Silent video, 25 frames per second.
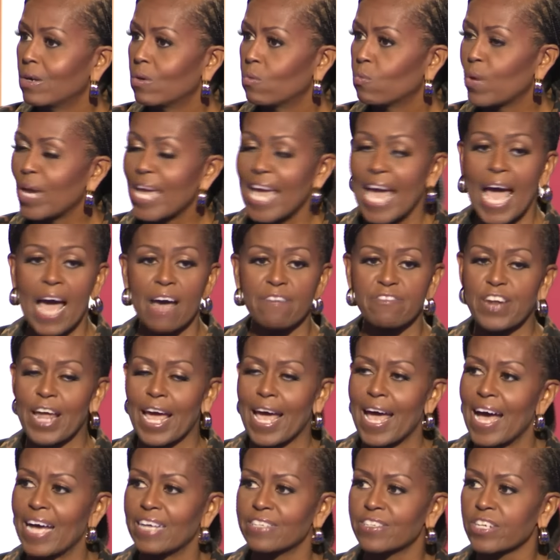We have to
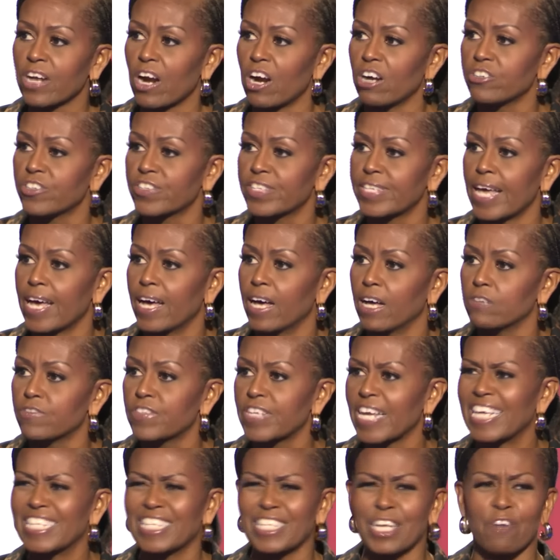ask ourselves
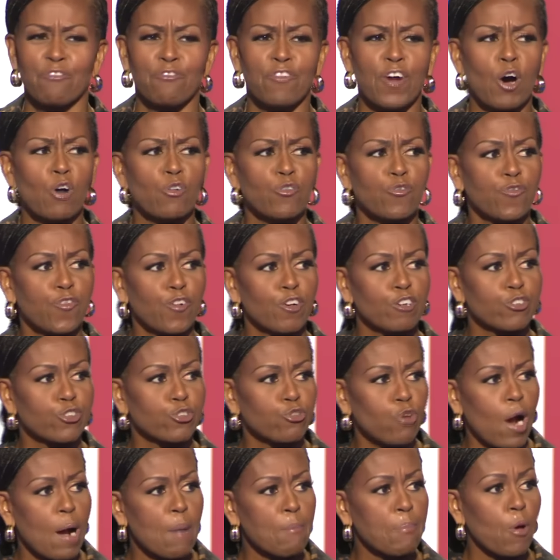is a vote for
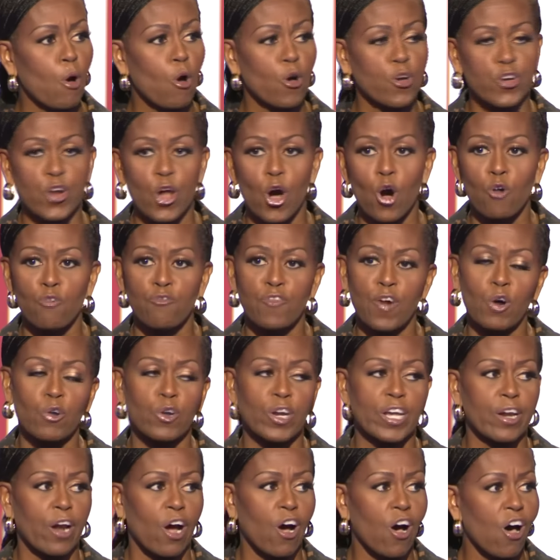Trump or no vote
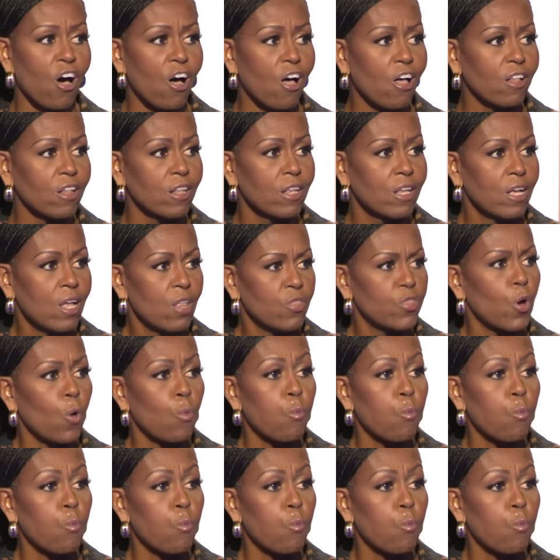at all the